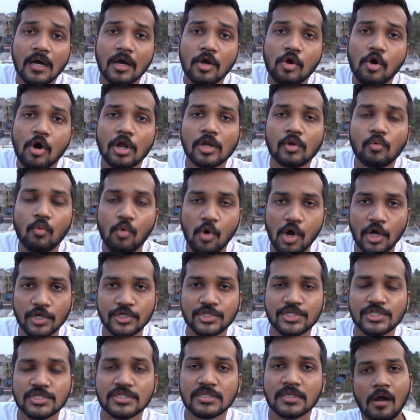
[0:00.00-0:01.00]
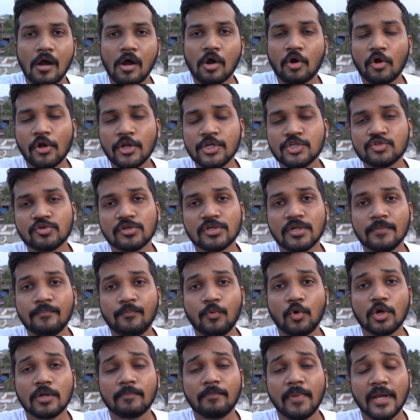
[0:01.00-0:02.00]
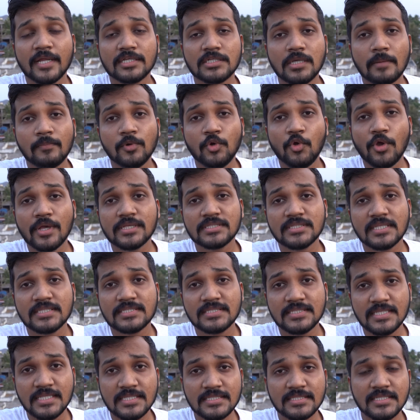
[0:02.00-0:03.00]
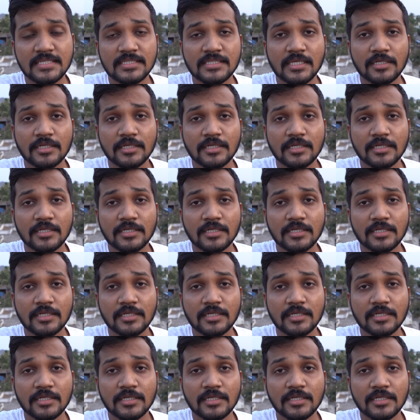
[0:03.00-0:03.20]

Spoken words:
Called WASH. According to a report by WSSCC,